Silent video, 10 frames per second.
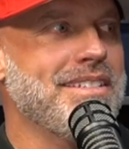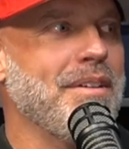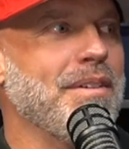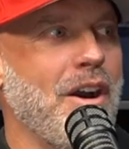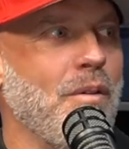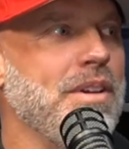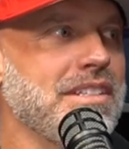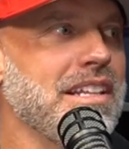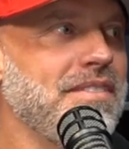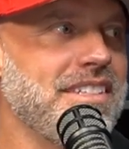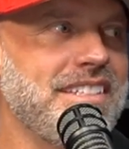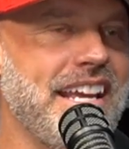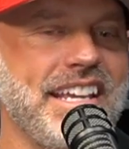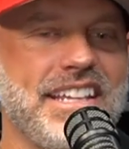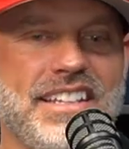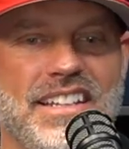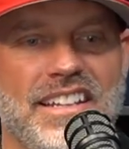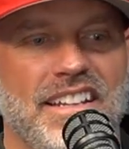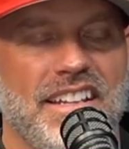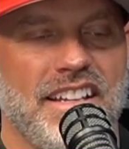I would always love to stay in. Yeah.
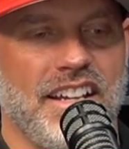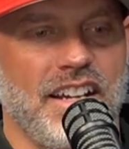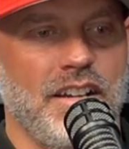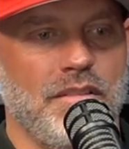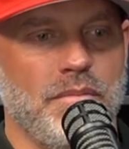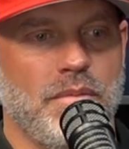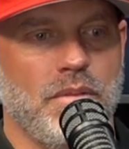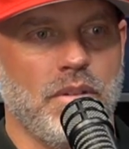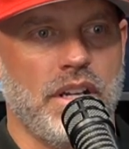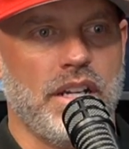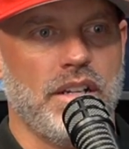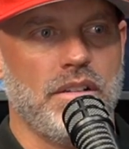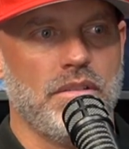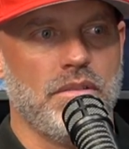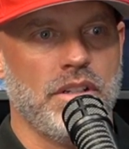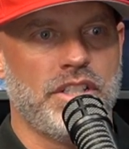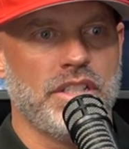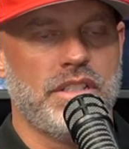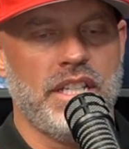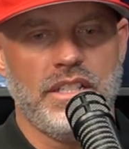Where we're
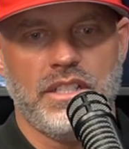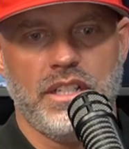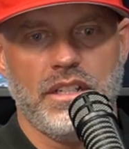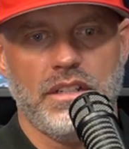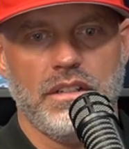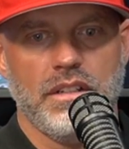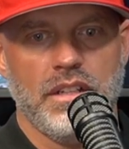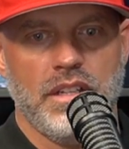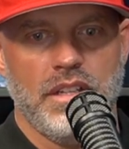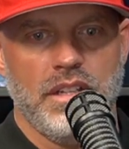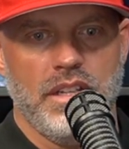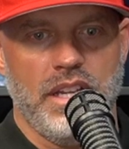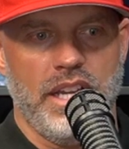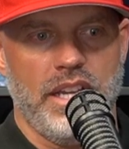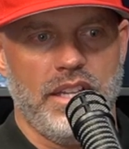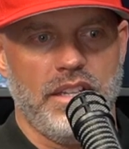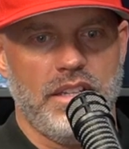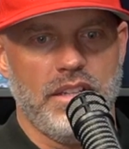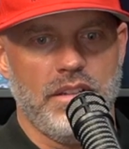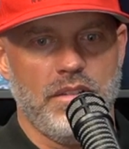just teaching,
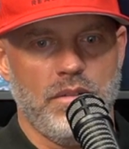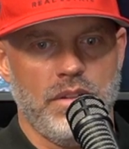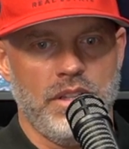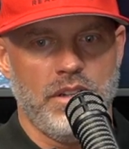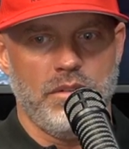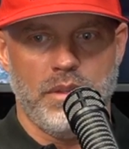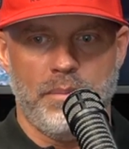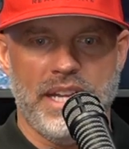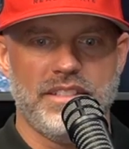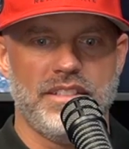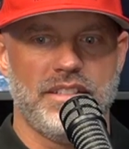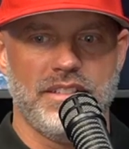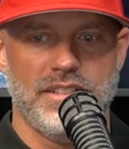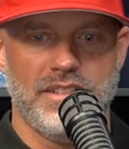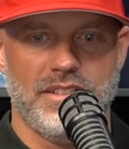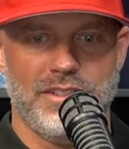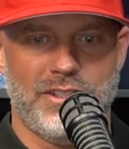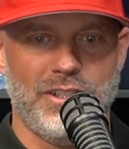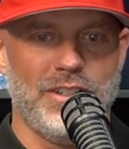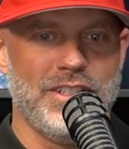and the best
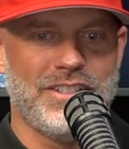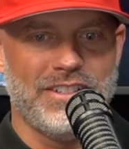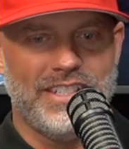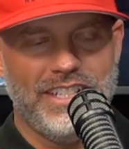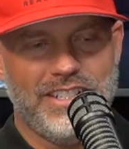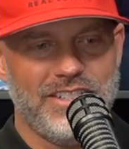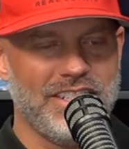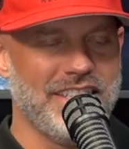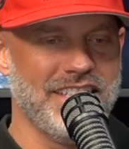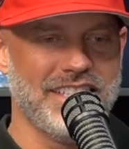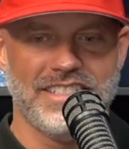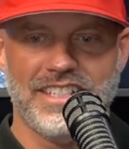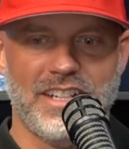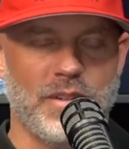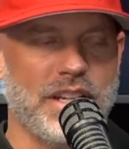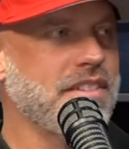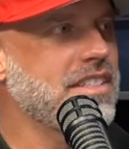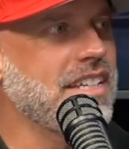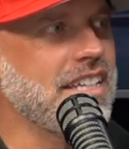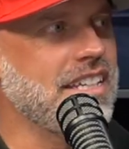students or teachers, I think they say, or whatever the
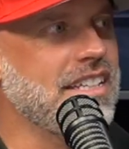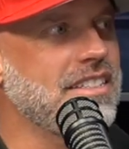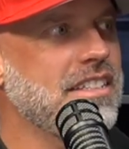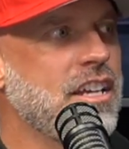saying is,